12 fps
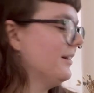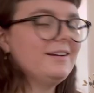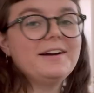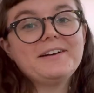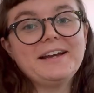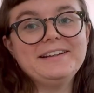
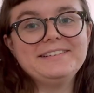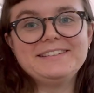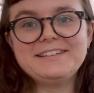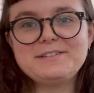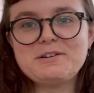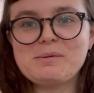Okay,
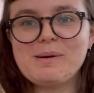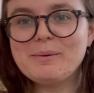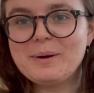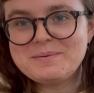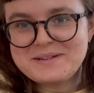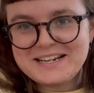let's talk about
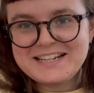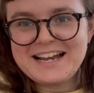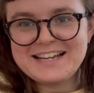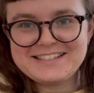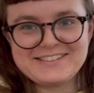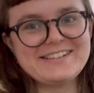what I'm going to
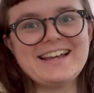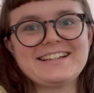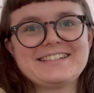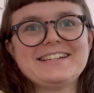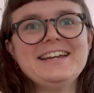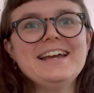cast on
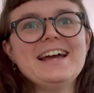next.